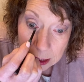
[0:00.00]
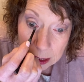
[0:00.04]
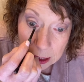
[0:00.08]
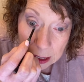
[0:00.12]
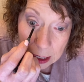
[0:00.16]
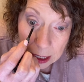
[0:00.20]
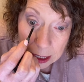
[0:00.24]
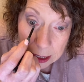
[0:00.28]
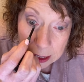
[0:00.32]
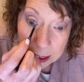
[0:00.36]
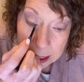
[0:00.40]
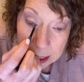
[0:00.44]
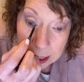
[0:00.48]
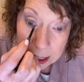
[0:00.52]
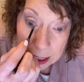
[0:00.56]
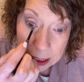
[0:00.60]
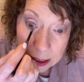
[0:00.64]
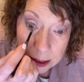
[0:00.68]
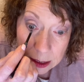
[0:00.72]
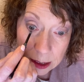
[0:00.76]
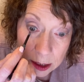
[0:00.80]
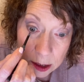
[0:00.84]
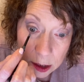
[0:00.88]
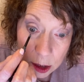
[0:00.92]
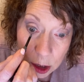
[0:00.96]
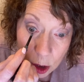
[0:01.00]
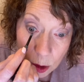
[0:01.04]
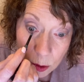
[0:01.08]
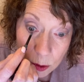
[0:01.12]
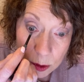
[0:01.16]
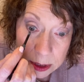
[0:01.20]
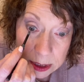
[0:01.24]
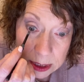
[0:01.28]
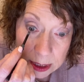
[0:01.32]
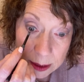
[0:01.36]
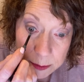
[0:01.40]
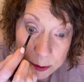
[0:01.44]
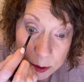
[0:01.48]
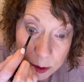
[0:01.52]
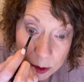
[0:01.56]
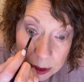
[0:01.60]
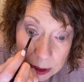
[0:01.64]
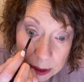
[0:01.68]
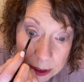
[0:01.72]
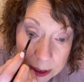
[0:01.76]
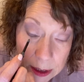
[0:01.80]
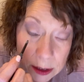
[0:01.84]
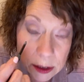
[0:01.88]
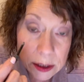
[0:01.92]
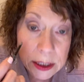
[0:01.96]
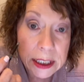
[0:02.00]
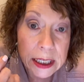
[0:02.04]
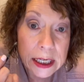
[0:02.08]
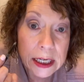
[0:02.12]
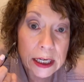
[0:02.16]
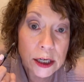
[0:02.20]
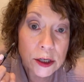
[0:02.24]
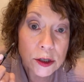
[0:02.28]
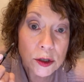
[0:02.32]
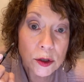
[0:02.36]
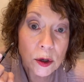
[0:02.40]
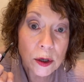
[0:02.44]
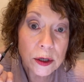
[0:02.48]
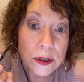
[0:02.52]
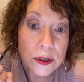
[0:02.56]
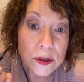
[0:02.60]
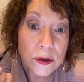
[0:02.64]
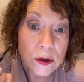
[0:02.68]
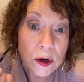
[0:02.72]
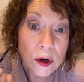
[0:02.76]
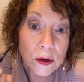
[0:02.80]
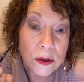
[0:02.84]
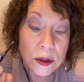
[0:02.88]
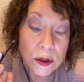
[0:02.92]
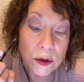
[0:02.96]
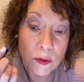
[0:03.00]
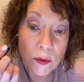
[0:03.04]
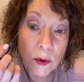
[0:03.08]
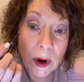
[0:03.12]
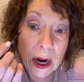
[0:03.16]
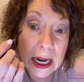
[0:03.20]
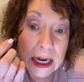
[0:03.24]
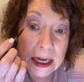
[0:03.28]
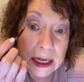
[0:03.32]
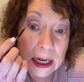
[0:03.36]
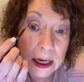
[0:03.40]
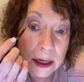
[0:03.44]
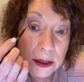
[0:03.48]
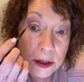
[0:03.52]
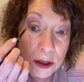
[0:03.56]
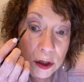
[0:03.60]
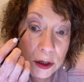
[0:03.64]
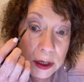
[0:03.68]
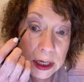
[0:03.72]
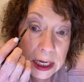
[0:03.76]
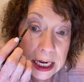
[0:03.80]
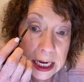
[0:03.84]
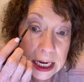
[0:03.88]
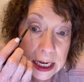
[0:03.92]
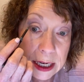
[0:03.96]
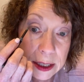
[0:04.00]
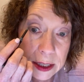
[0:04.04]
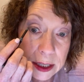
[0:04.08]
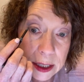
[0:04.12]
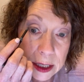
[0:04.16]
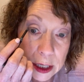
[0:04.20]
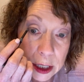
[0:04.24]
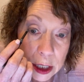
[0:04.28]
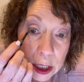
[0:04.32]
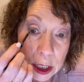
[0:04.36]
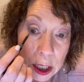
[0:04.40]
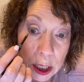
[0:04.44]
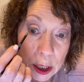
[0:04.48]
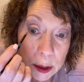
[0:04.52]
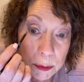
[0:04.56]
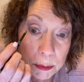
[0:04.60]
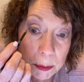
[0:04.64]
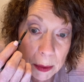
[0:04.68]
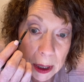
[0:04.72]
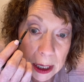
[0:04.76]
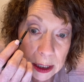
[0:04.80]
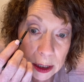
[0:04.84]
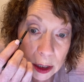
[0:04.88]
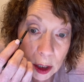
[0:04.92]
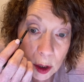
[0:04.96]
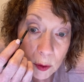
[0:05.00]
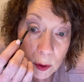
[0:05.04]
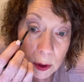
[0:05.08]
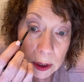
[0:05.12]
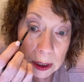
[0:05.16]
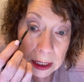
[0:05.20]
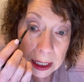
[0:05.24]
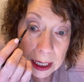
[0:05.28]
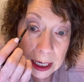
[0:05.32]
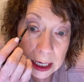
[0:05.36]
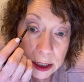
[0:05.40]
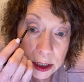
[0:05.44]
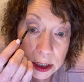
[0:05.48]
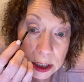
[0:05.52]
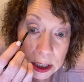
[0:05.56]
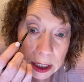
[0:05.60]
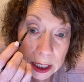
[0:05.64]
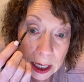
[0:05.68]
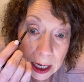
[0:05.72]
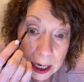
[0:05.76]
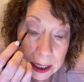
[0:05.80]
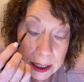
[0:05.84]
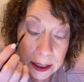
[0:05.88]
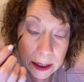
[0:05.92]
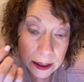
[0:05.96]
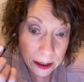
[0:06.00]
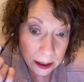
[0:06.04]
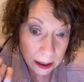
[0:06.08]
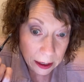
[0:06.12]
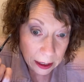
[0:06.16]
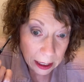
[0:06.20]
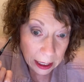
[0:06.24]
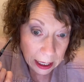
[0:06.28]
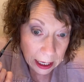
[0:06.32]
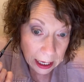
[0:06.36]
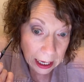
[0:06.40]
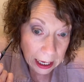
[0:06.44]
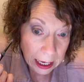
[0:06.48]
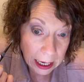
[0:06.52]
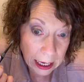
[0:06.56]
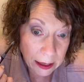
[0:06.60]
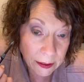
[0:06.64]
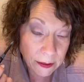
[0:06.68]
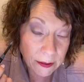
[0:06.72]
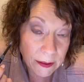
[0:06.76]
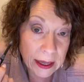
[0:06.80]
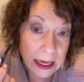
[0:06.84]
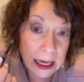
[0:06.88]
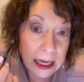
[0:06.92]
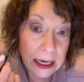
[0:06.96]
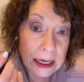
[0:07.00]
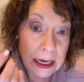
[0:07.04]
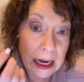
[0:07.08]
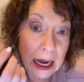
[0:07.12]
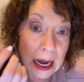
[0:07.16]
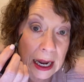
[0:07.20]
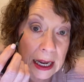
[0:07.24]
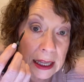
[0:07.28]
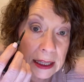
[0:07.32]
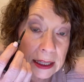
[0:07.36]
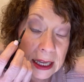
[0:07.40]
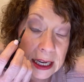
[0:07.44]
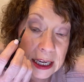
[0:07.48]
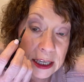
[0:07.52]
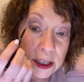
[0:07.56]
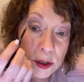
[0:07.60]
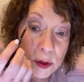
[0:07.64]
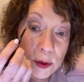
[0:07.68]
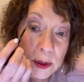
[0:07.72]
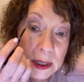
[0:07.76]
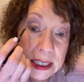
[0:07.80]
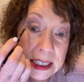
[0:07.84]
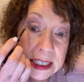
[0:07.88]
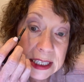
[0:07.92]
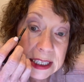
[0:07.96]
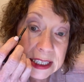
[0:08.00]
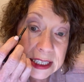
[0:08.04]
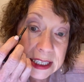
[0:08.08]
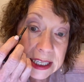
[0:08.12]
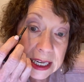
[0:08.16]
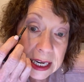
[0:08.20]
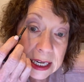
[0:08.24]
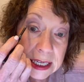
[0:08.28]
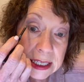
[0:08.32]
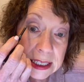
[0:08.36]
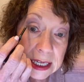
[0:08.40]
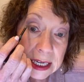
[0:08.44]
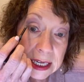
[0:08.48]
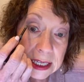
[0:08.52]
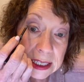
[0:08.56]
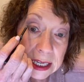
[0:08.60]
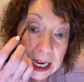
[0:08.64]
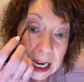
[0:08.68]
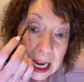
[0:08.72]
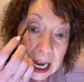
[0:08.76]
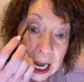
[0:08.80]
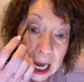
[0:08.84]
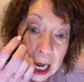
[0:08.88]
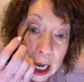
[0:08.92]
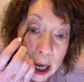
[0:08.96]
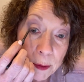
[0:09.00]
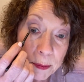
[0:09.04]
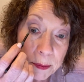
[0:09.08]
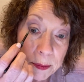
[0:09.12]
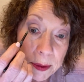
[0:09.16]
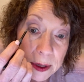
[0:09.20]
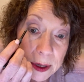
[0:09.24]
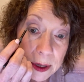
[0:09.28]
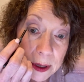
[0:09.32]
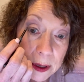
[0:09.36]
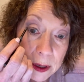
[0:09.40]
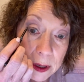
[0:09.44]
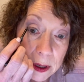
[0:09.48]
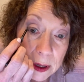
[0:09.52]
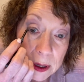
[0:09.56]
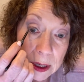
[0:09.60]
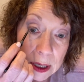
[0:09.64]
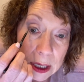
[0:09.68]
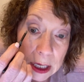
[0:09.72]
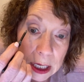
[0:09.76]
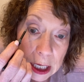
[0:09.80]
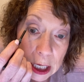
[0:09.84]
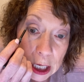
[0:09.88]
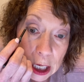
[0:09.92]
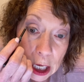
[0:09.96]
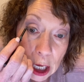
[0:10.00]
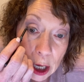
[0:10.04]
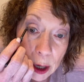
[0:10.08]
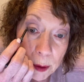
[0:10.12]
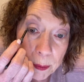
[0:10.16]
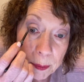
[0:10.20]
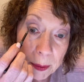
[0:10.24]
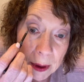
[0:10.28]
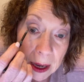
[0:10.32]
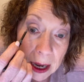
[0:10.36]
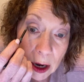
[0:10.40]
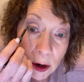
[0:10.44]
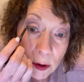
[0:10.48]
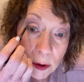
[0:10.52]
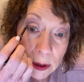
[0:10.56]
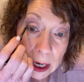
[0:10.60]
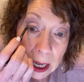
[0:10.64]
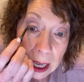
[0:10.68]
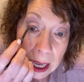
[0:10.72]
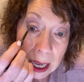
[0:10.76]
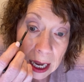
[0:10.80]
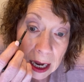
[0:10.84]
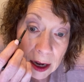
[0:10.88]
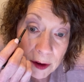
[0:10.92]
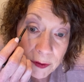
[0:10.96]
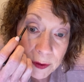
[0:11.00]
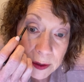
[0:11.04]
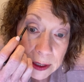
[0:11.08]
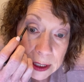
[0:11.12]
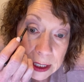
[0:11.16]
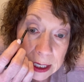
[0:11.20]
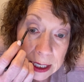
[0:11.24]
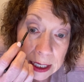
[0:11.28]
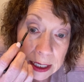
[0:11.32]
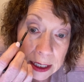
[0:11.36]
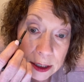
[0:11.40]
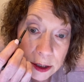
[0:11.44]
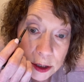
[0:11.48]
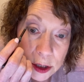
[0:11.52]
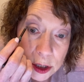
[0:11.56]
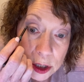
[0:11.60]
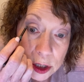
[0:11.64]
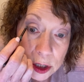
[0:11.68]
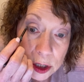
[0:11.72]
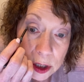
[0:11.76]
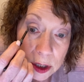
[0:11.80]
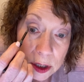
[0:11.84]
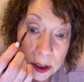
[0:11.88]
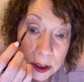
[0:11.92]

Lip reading: Again, notice I'm doing little teeny short strokes right underneath my lower lash line. And then I like to extend it up about 1/2 inch.